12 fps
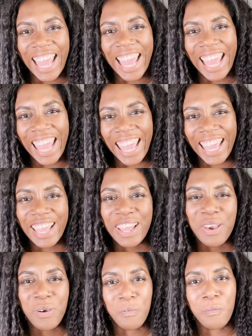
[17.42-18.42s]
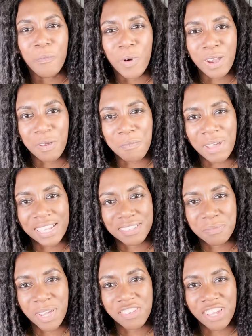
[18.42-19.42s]
Hey, welcome back to
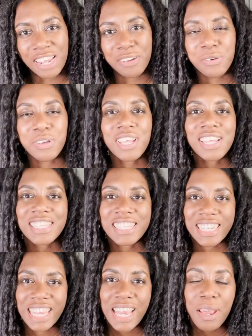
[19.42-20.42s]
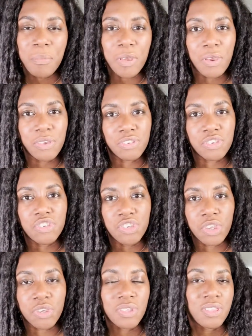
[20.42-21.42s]
my channel. Today I'm going to show
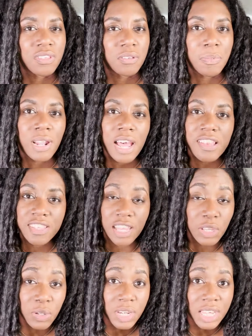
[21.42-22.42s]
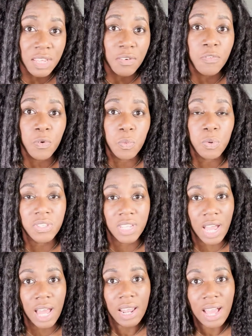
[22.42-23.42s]
you the supplies that you need for
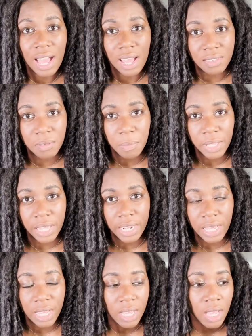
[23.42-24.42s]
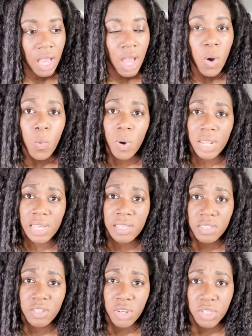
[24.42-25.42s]
watercolor as a beginner. When I
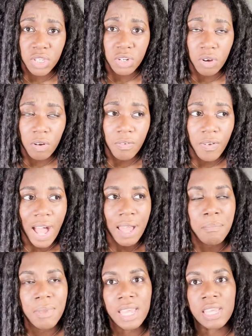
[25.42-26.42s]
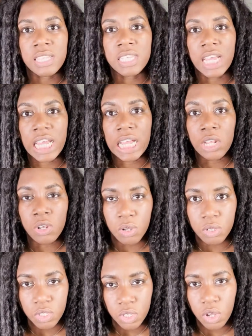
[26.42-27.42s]
started off, I made a
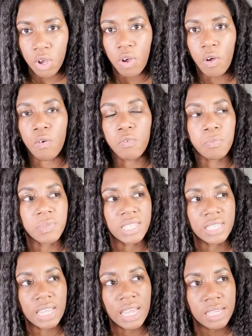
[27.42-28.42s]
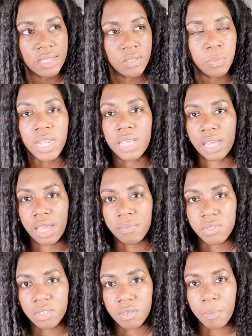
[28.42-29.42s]
lot of mistakes when it came
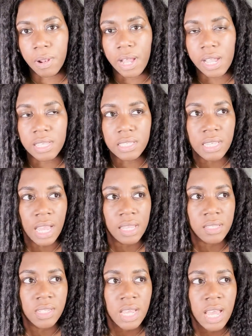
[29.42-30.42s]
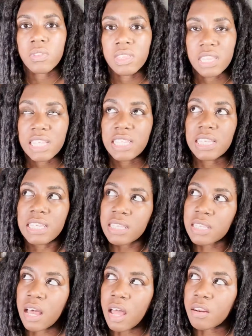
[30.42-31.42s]
to supplies, and this is
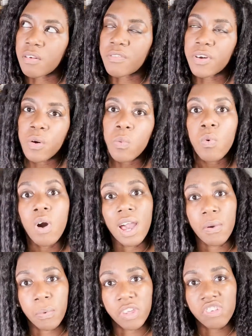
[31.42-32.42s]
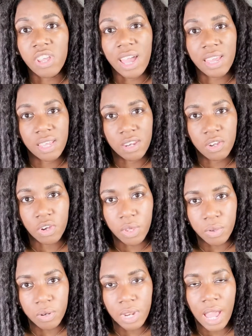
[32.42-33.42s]
kind of what I wish I had
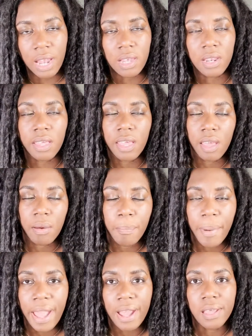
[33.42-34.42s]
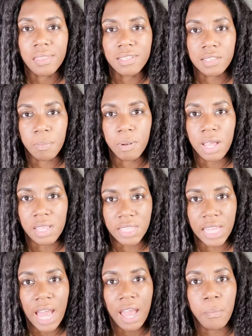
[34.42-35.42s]
known, and looking back, the supplies
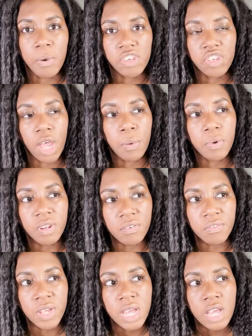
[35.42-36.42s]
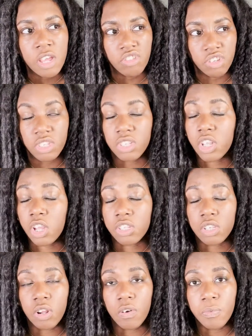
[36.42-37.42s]
that I wish I would have just
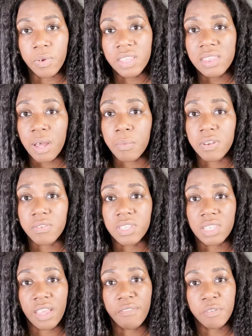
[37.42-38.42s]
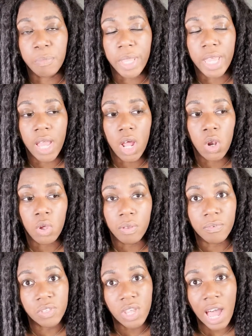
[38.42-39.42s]
started off with that would have saved me a lot
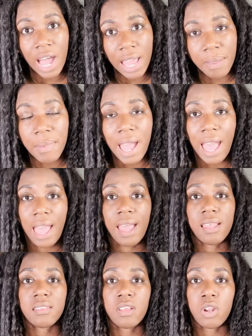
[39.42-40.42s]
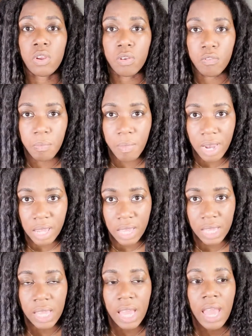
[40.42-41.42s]
of time and a lot of
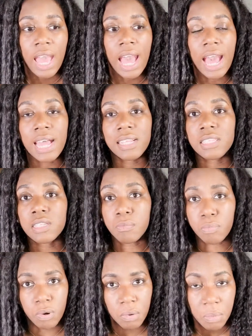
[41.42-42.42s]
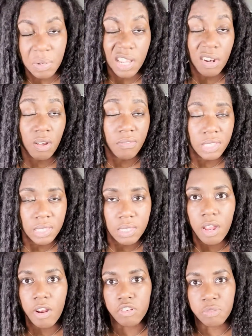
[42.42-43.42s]
money and probably a lot of
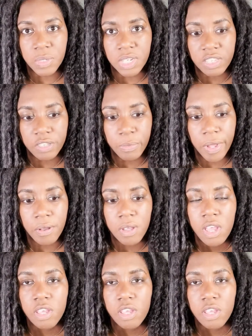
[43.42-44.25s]
discouragement as well.